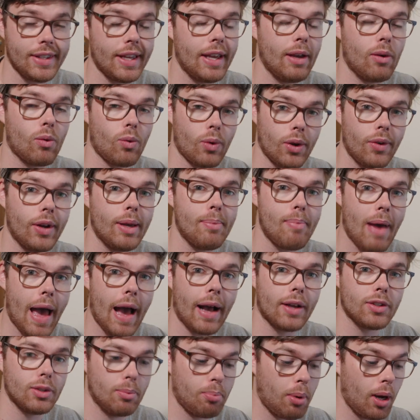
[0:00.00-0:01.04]
It really
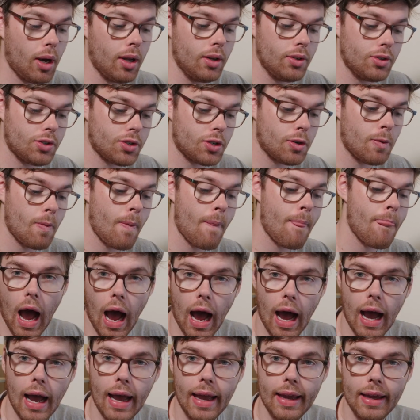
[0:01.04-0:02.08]
packs a punch.
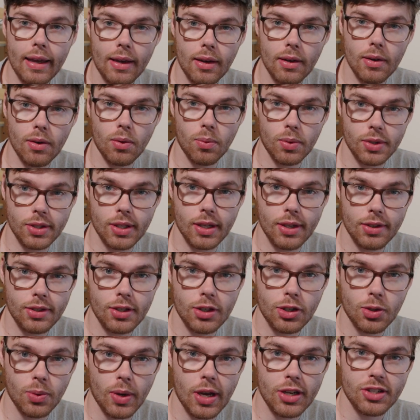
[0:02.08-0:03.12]
I was in a
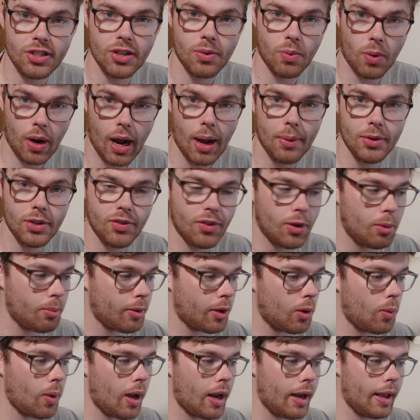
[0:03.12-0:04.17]
situation where I was
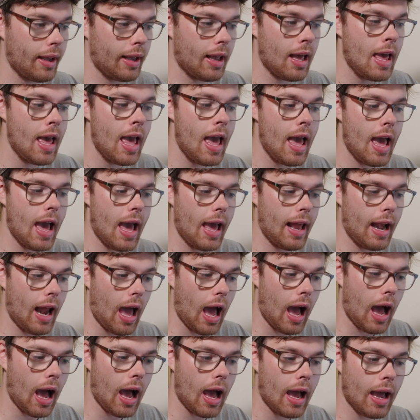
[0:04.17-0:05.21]
filming a wedding and
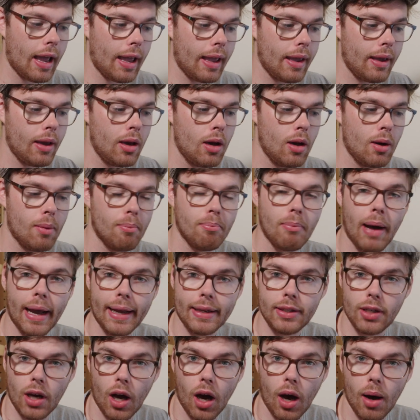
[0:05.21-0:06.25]
I
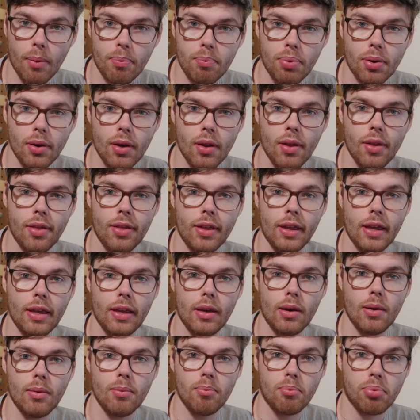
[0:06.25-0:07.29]
mic'd up
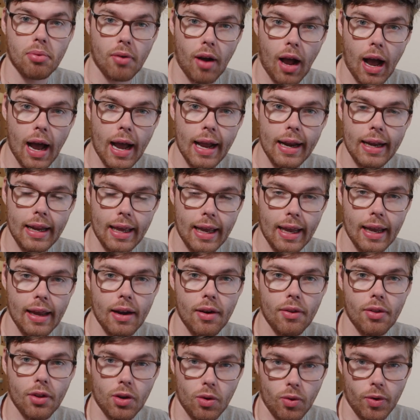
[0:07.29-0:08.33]
the bride
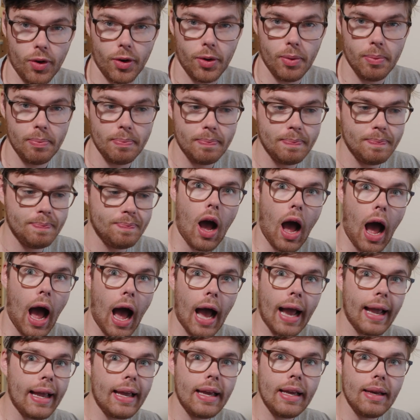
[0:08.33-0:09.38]
and the groom.
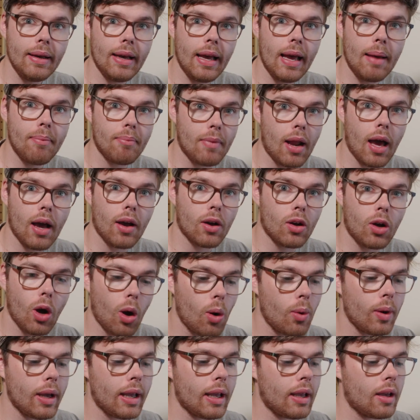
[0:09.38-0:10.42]
I am not
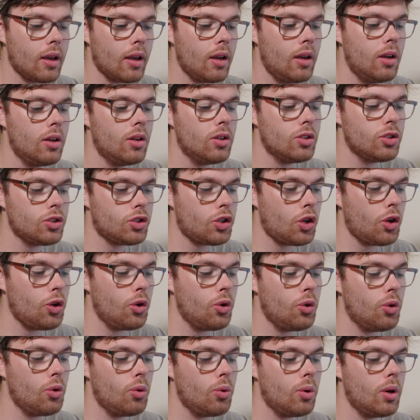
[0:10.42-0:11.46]
going
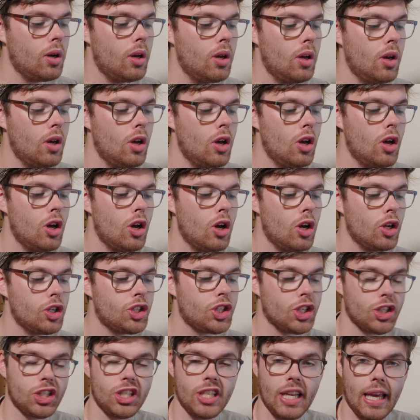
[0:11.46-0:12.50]
to
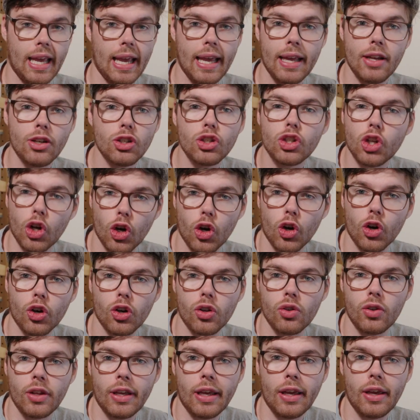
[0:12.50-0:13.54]
just
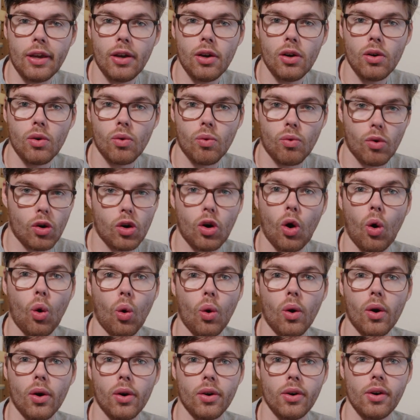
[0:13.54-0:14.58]
internally
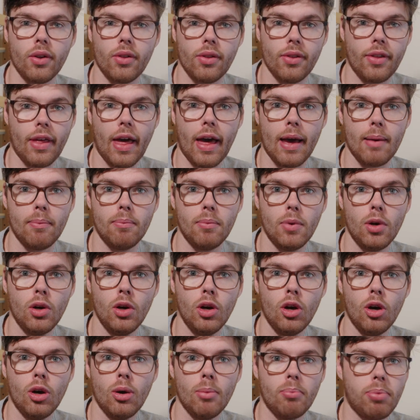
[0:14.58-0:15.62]
record them
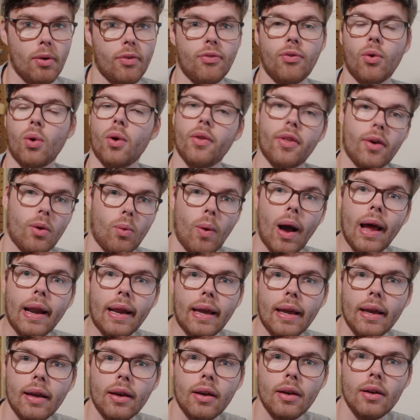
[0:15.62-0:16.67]
before their
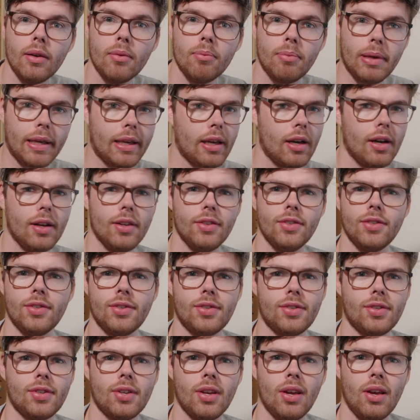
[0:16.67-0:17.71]
wedding
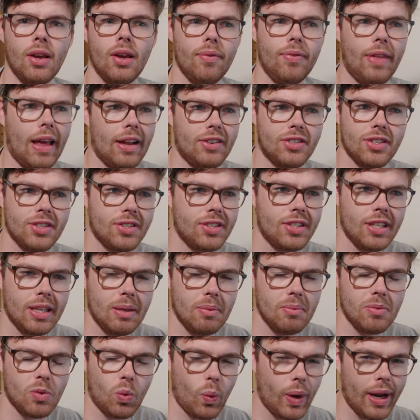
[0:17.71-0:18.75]
because that just
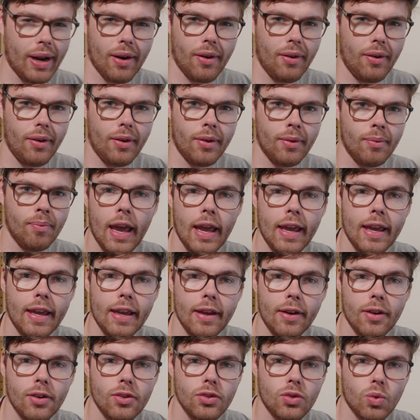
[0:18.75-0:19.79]
seemed weird.
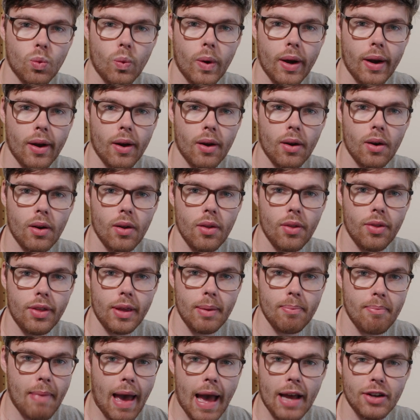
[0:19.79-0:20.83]
Here's where the
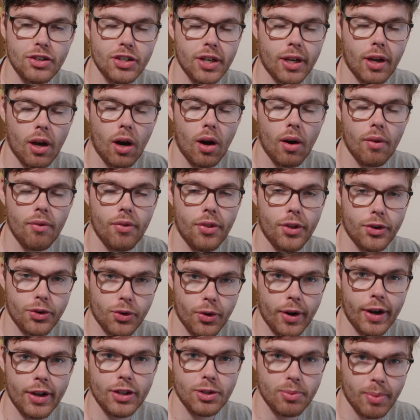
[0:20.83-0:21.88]
magic of the
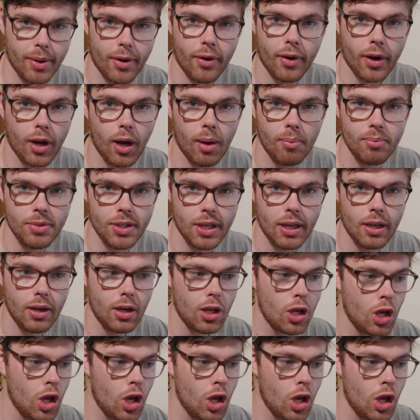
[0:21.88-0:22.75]
transmitter comes in.